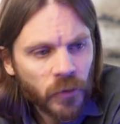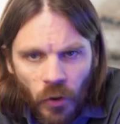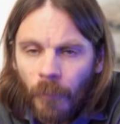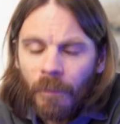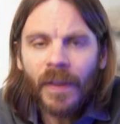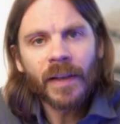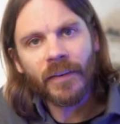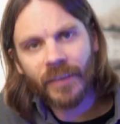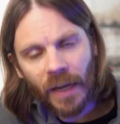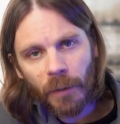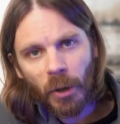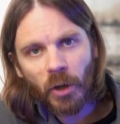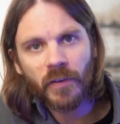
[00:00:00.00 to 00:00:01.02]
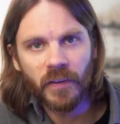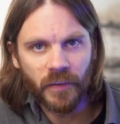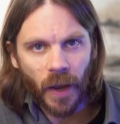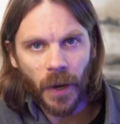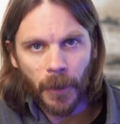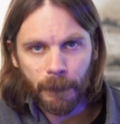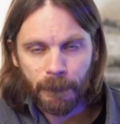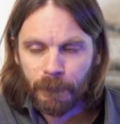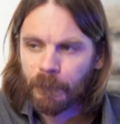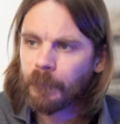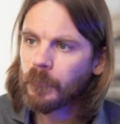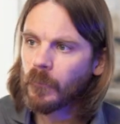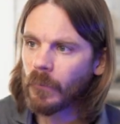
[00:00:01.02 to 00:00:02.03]
So let's talk about desire.
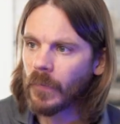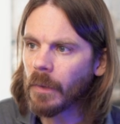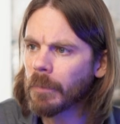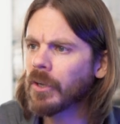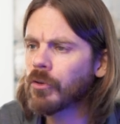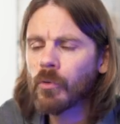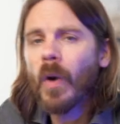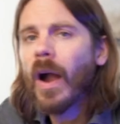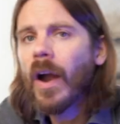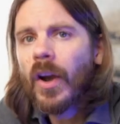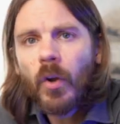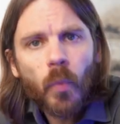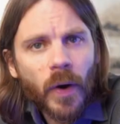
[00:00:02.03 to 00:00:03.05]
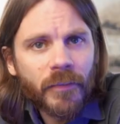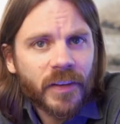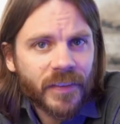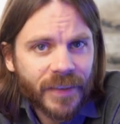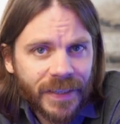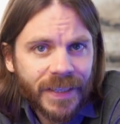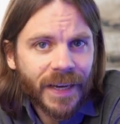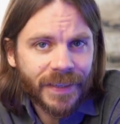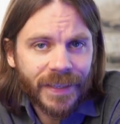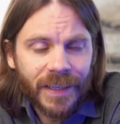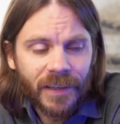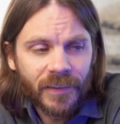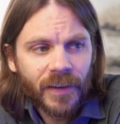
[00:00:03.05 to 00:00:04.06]
Because Girard, one of his key
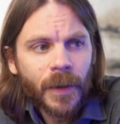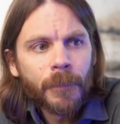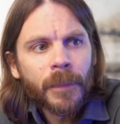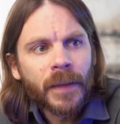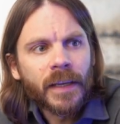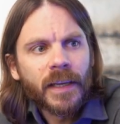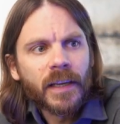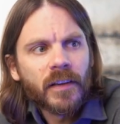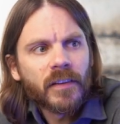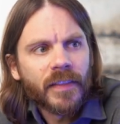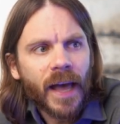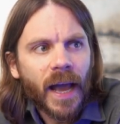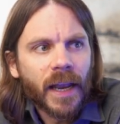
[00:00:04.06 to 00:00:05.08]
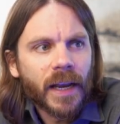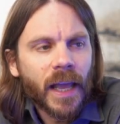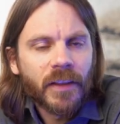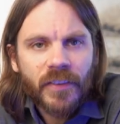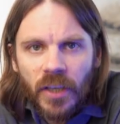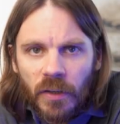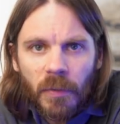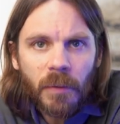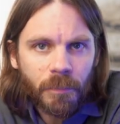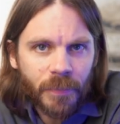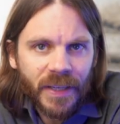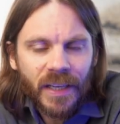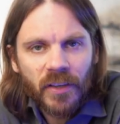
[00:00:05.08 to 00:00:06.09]
ideas is that as
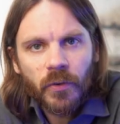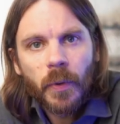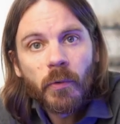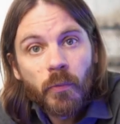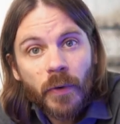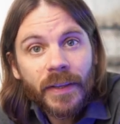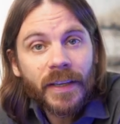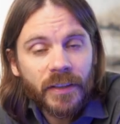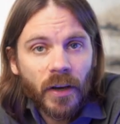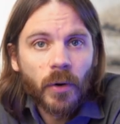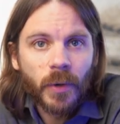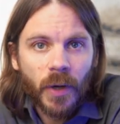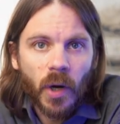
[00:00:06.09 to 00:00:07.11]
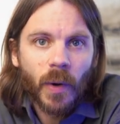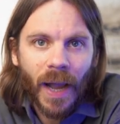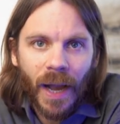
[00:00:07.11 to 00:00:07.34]
human beings, we really don't know